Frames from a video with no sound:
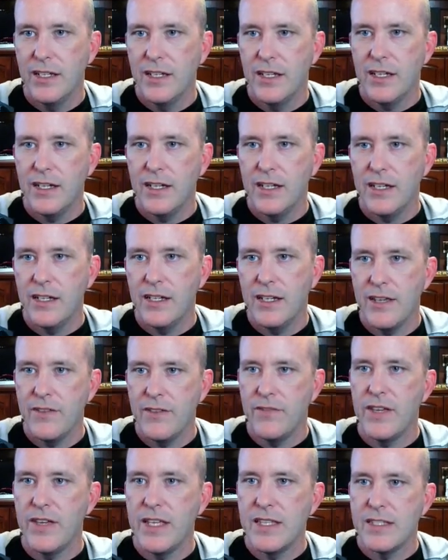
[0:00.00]

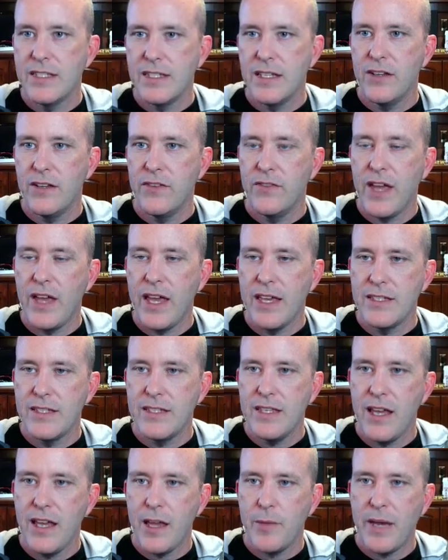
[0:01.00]
If instead of
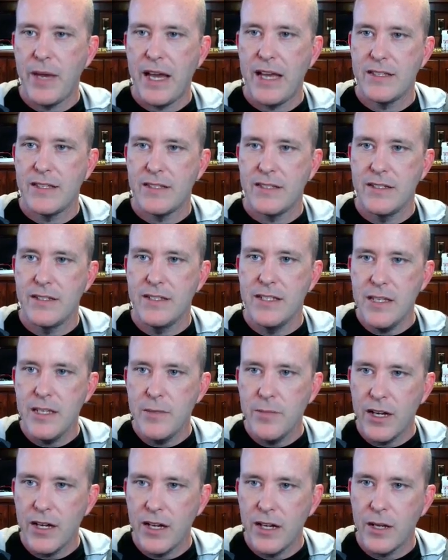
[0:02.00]
AST I pass
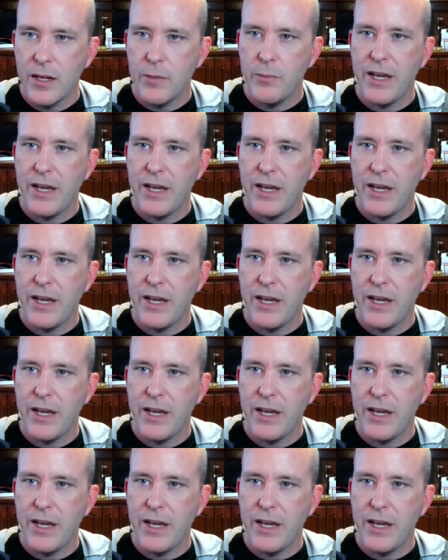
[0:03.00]
debug